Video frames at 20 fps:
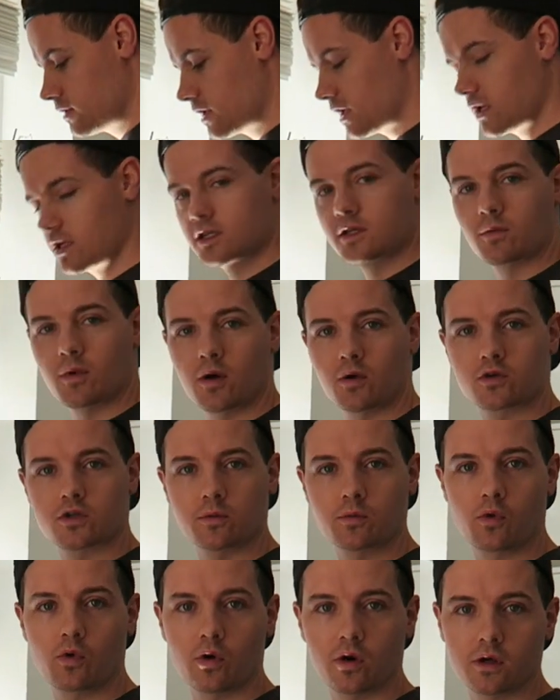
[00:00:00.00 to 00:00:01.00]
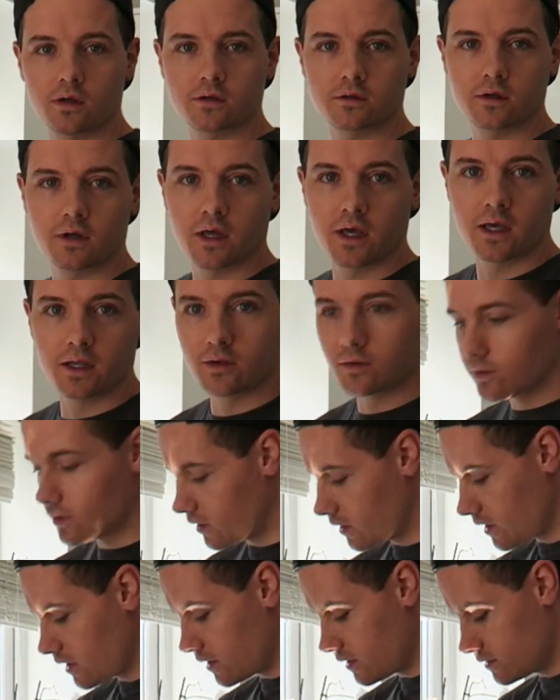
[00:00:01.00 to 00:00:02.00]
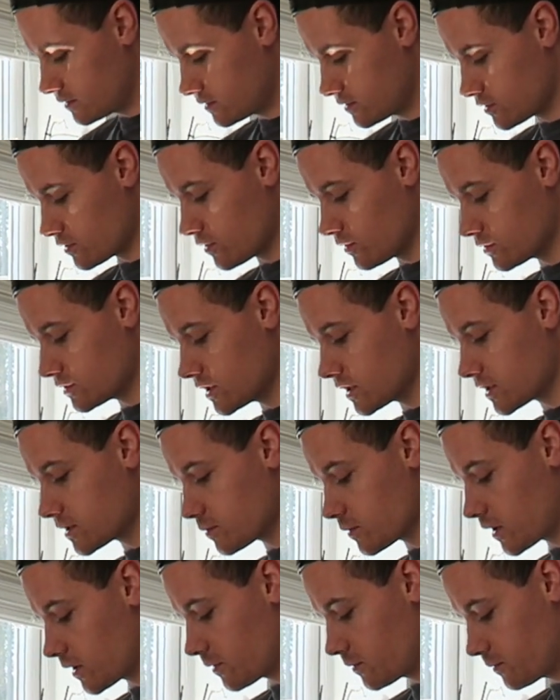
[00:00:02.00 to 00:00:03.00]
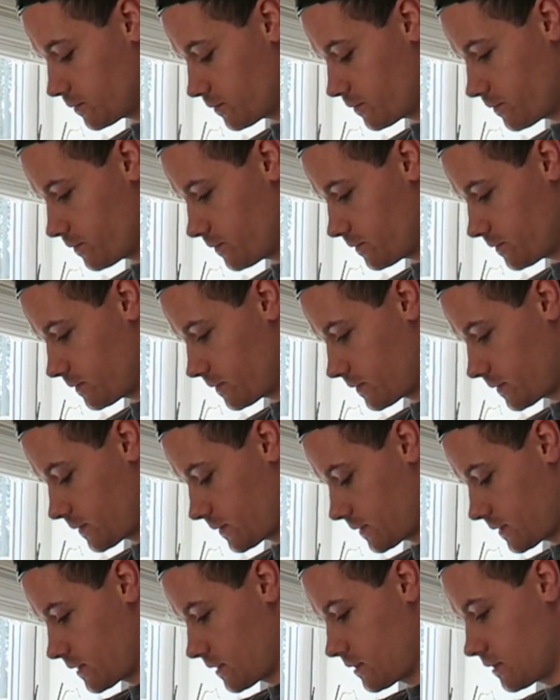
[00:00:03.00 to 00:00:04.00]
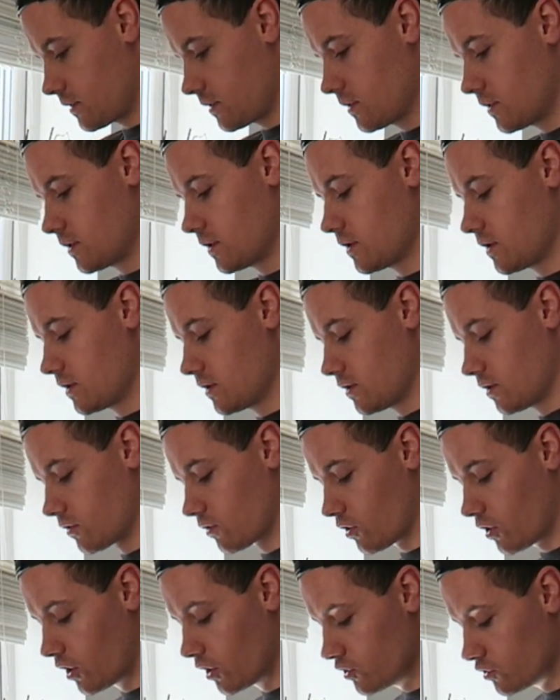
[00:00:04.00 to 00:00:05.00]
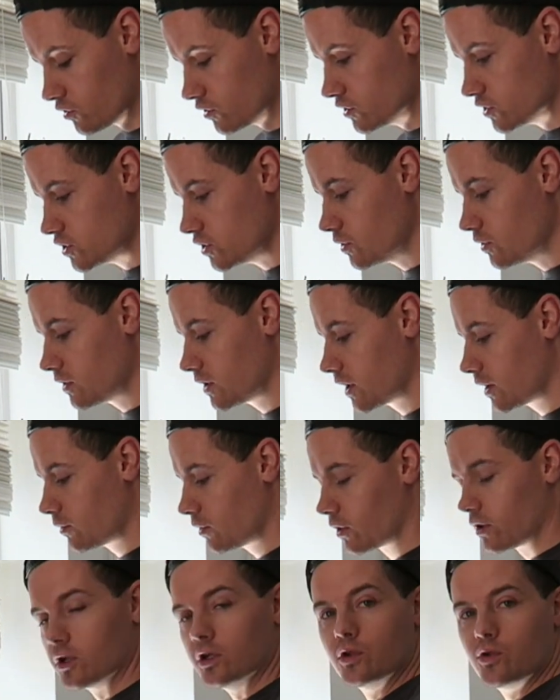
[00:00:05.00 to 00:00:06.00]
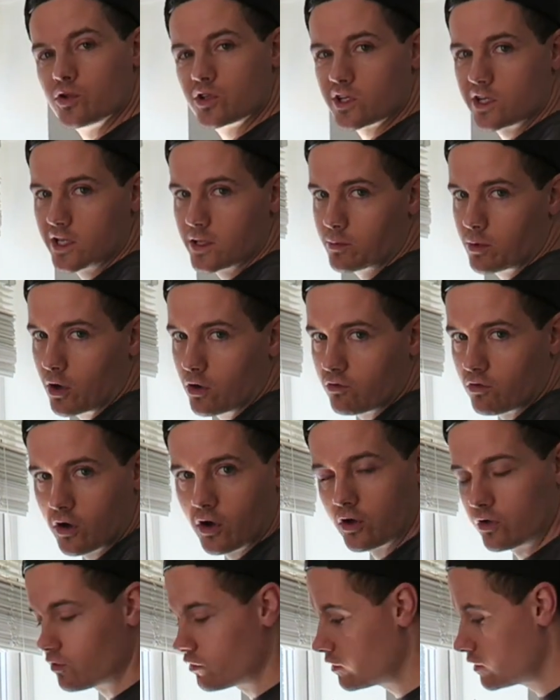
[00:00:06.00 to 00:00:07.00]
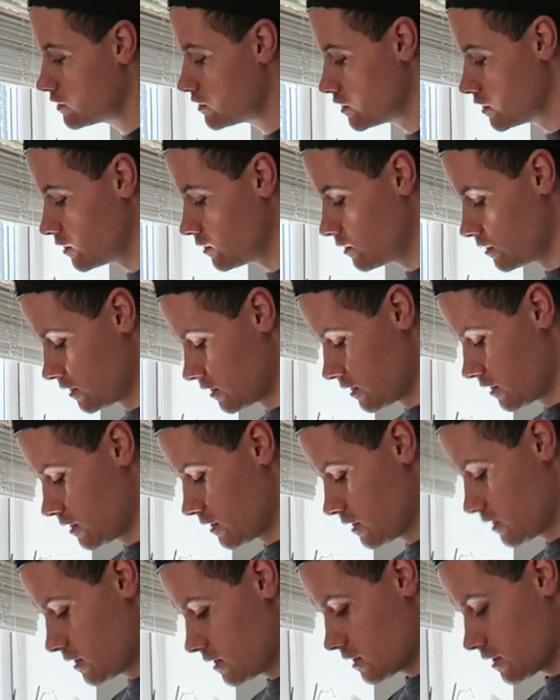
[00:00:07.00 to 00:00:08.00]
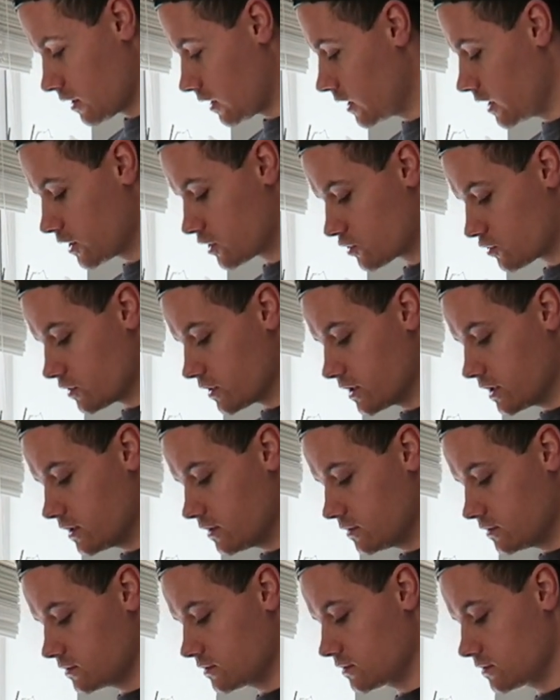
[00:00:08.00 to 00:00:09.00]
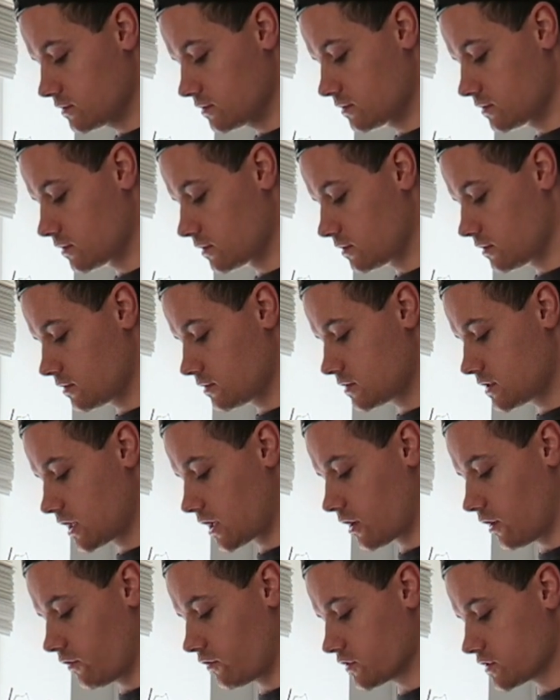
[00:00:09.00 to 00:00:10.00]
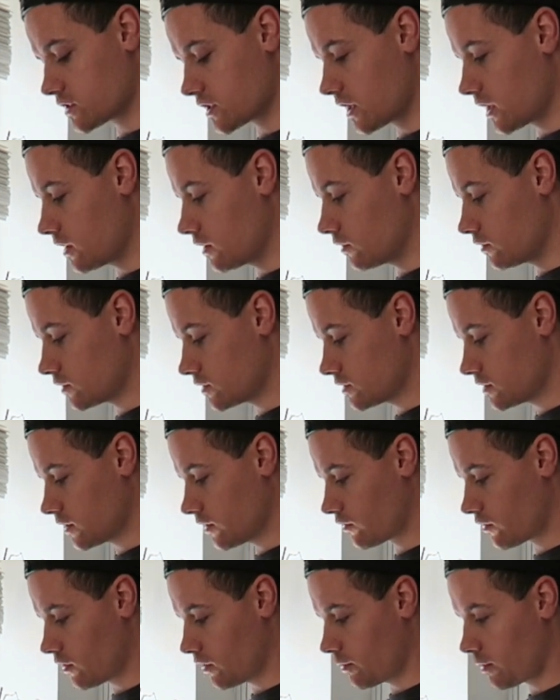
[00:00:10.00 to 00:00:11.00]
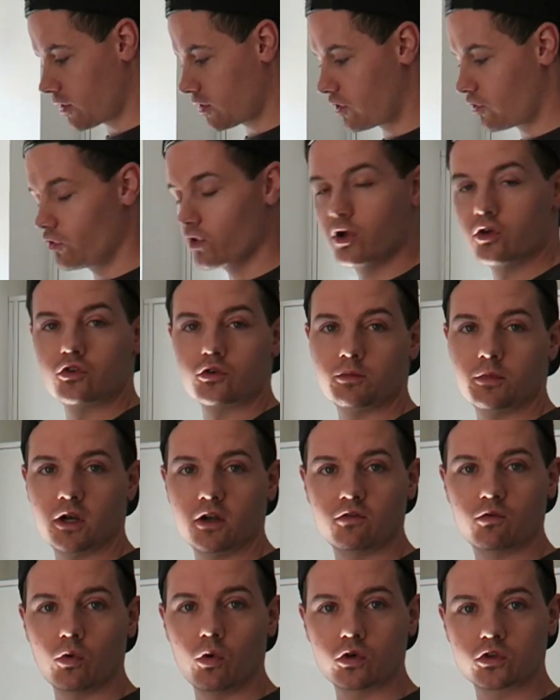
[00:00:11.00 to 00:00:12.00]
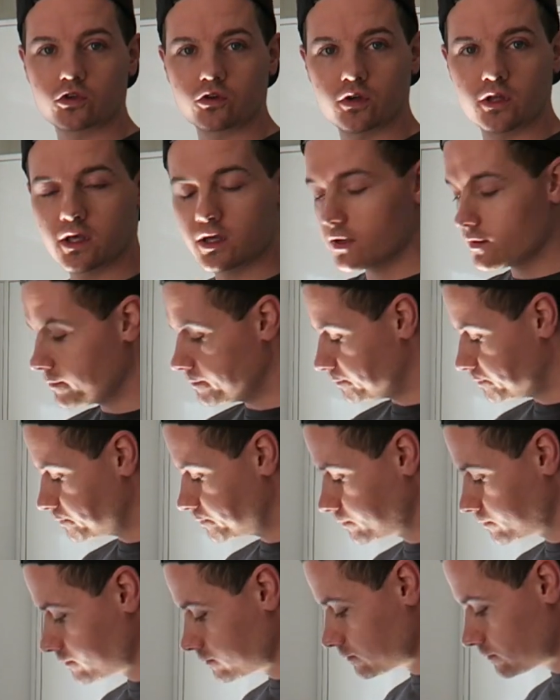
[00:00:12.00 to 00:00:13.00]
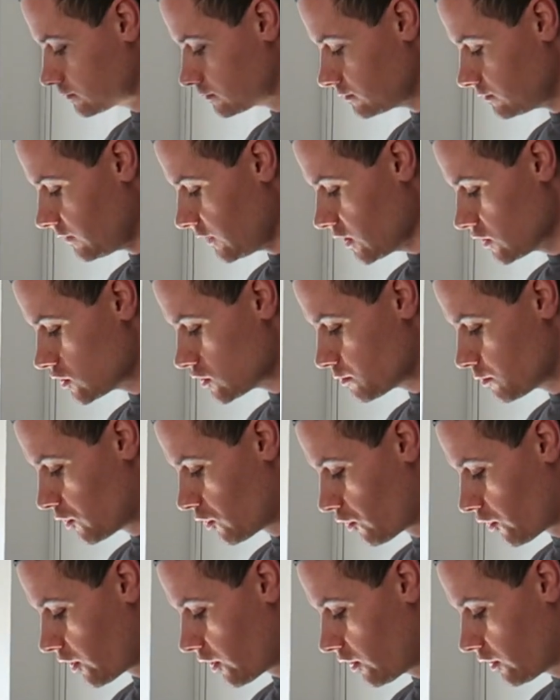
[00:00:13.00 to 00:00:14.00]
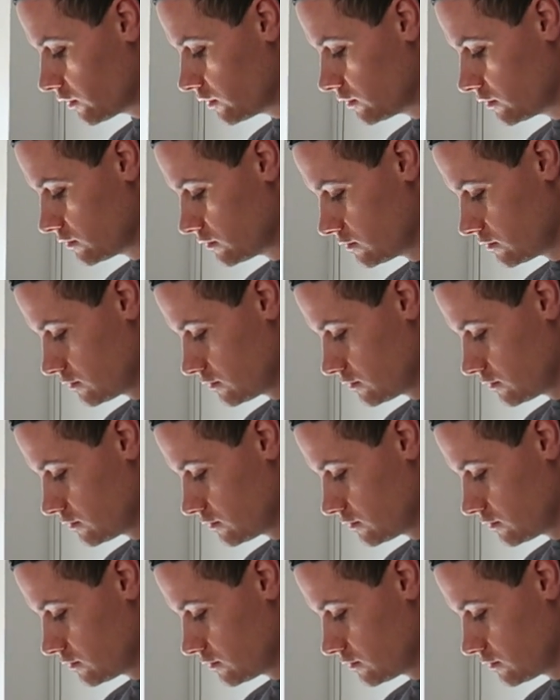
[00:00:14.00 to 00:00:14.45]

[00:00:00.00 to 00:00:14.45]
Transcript: Take some out, because I'm quite anal like that, so I'll take some out. Got 102 in there. I'm not going to do sleep over 102. I literally take it off the scales. I've got about 300 ml of water in here. Just pour it on.